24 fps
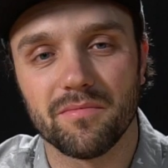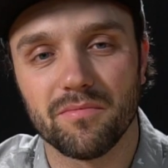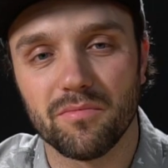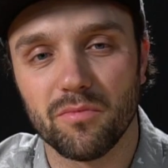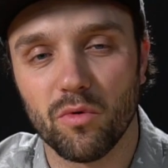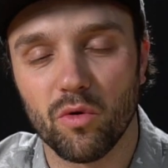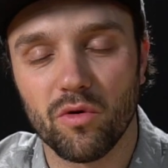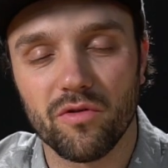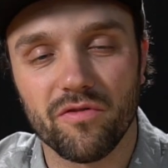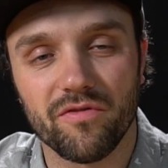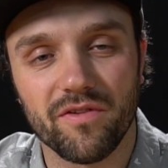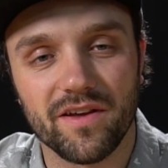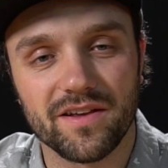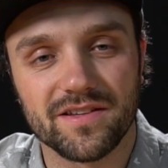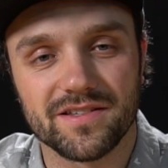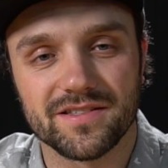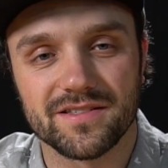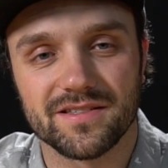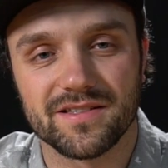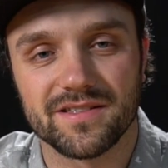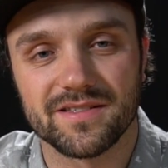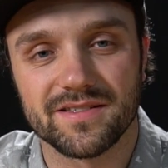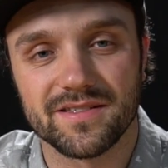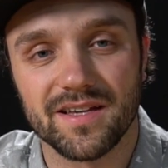The North Face
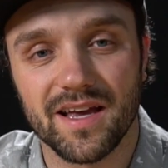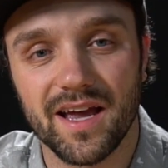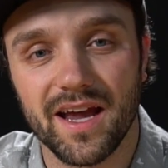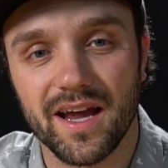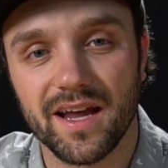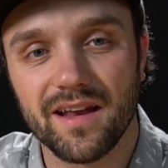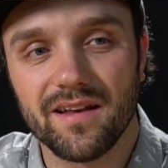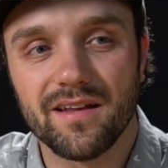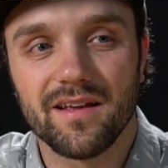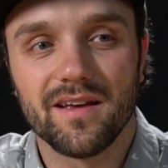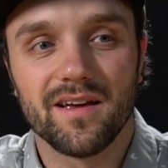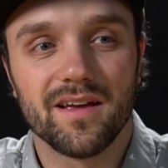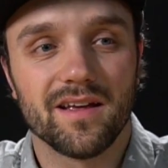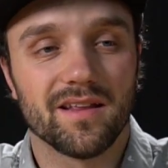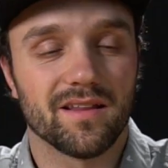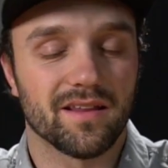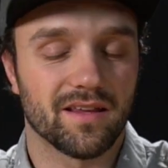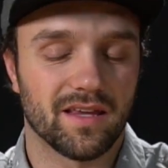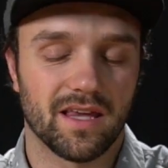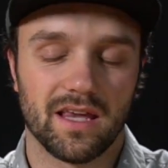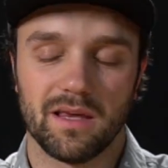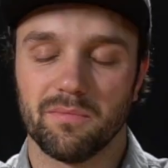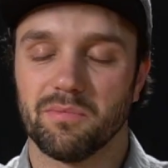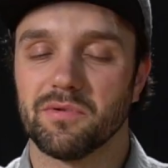is designed
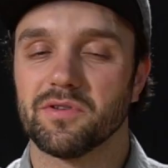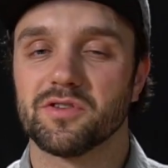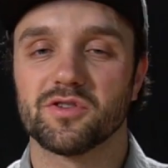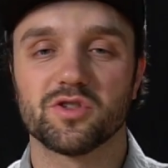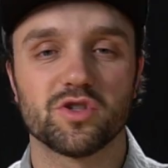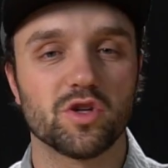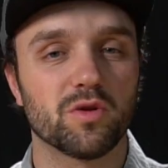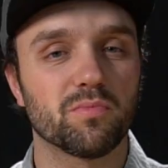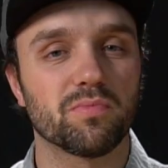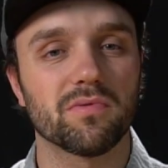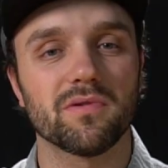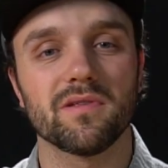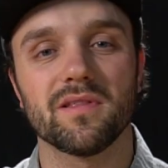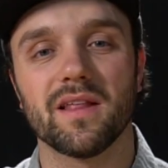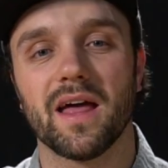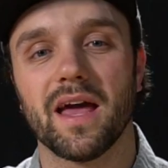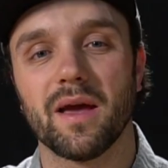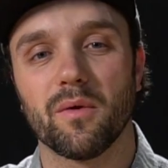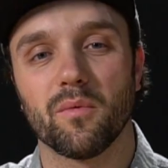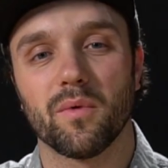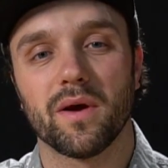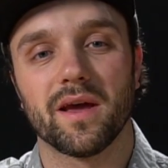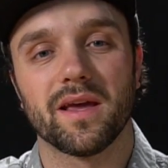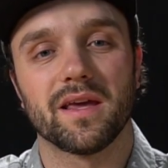to keep it super
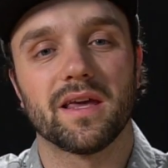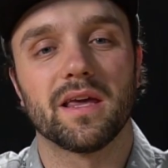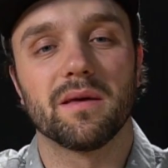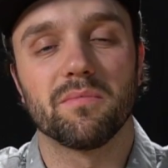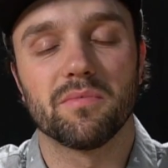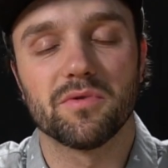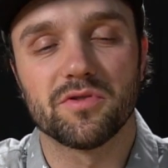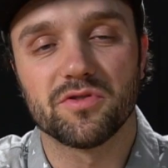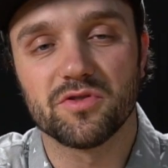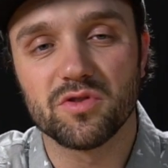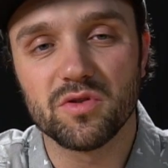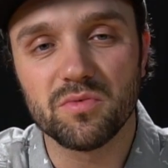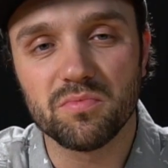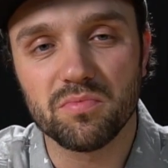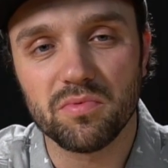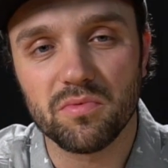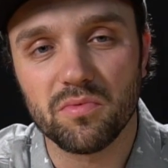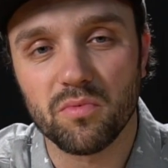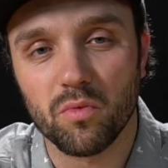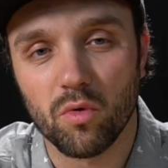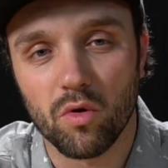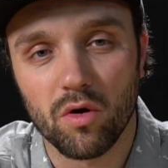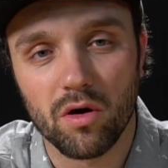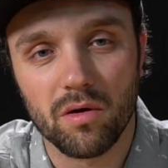lightweight, keep you super
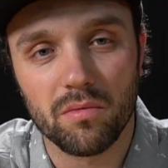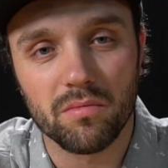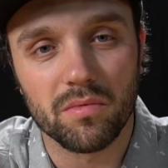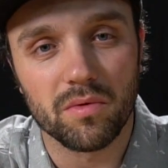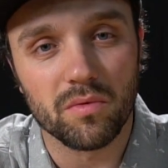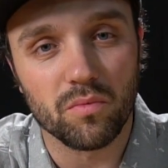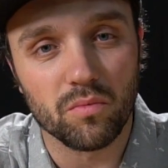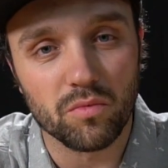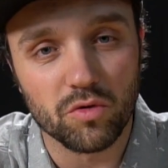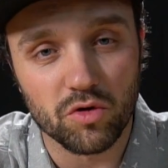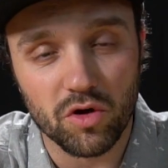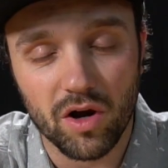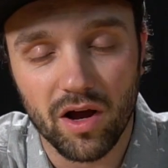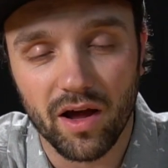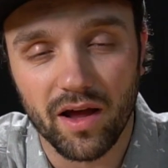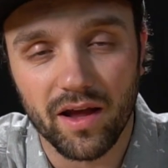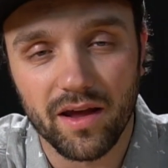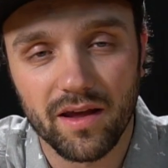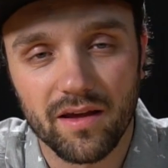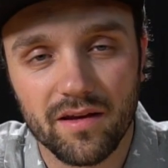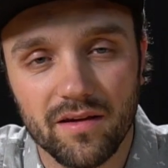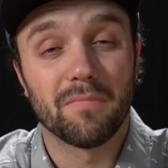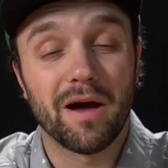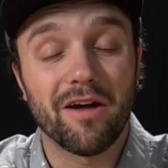warm and
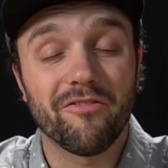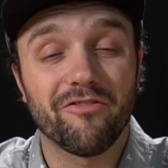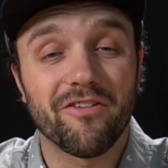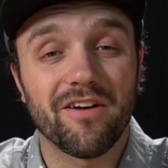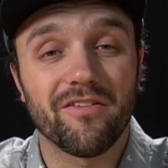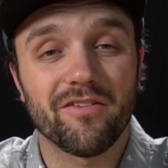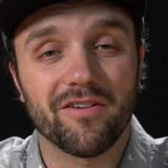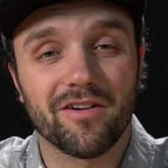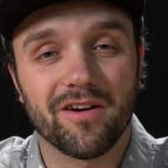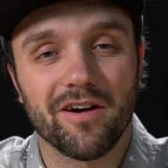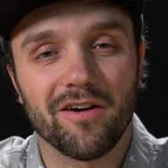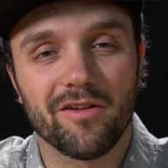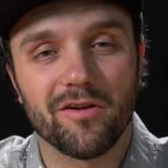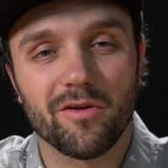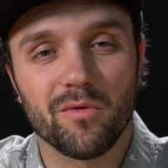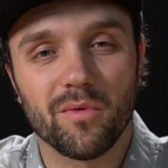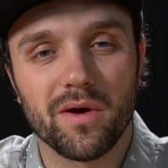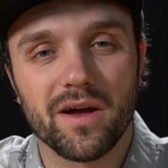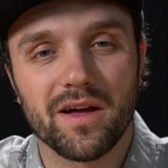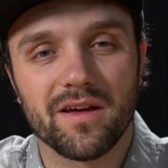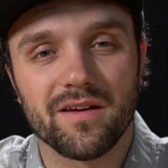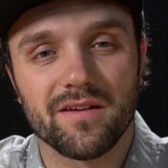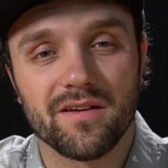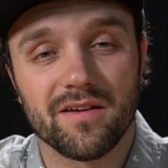dry. My favorite
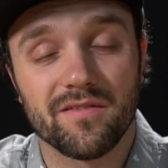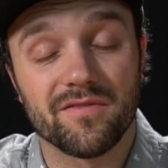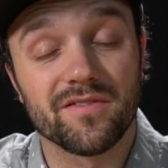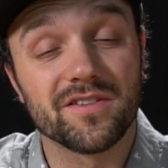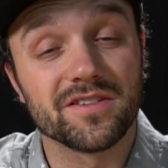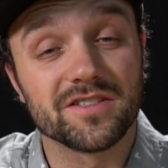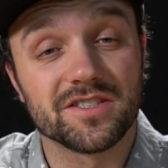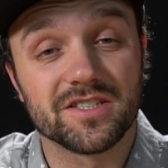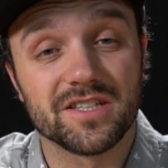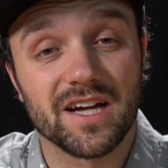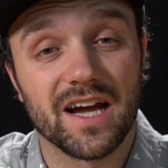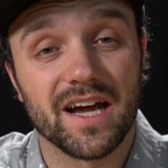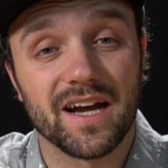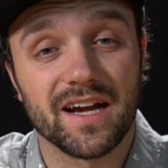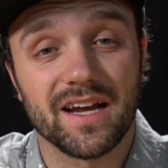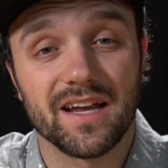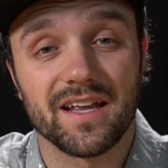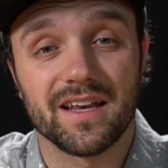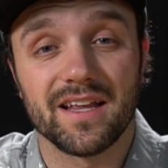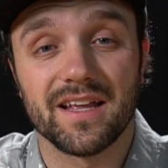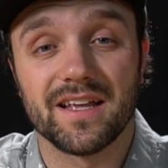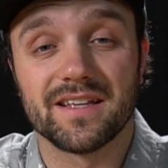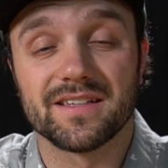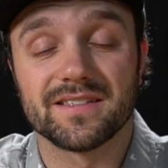colorway of this
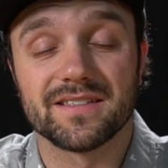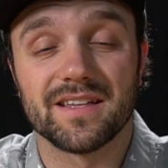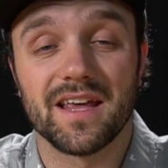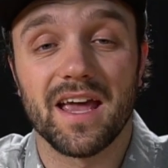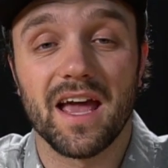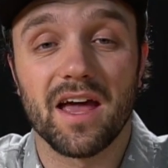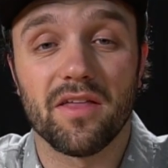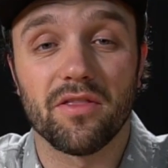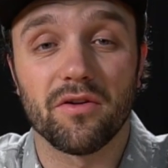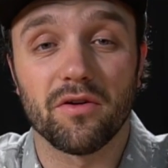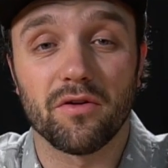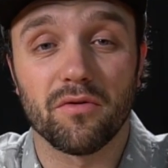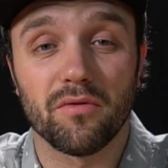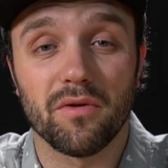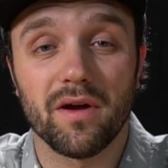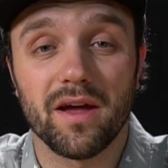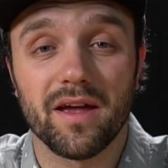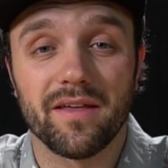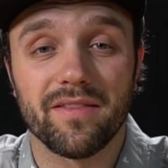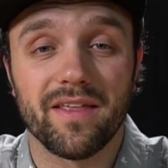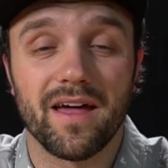jacket is the heather gray.